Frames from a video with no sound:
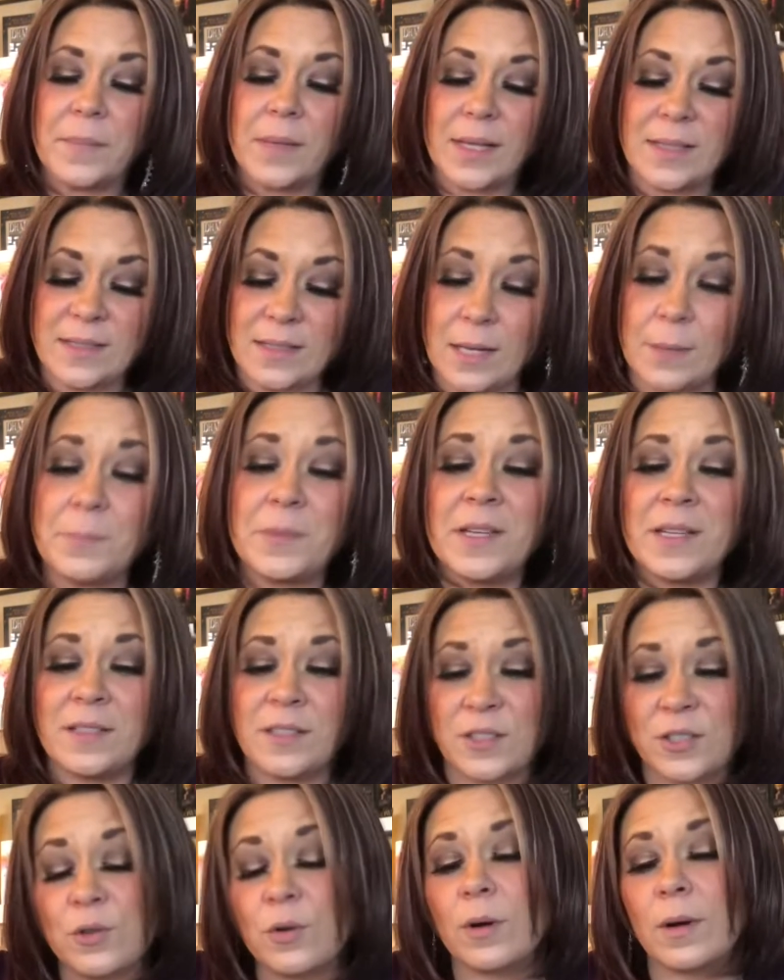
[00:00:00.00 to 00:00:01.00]
Something
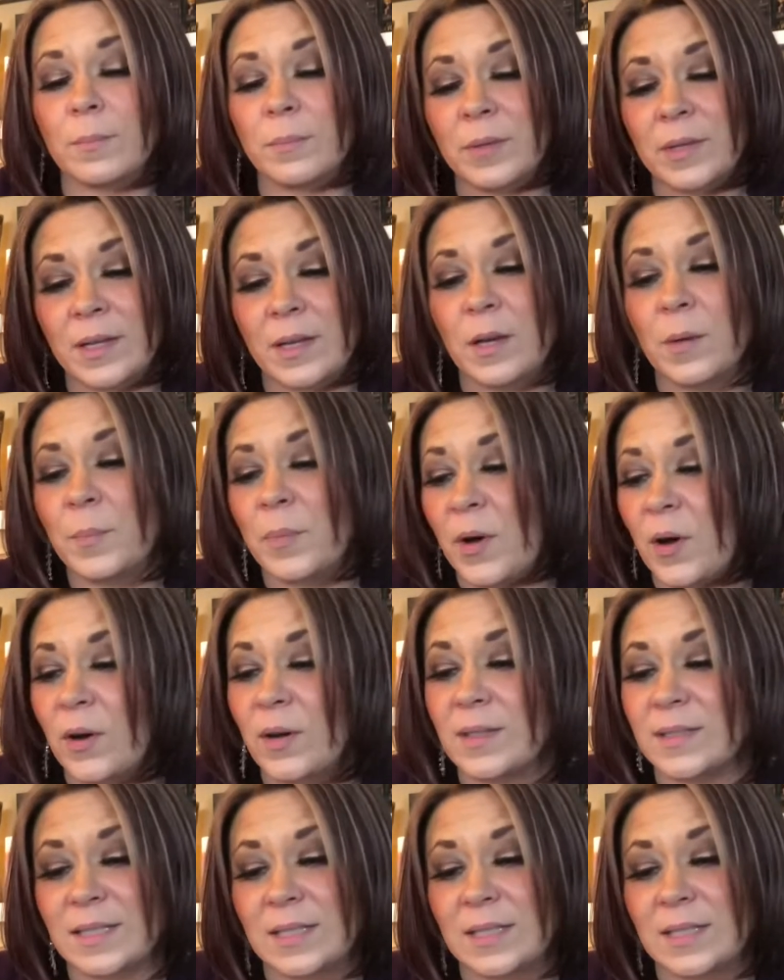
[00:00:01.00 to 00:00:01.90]
is crumbling apart.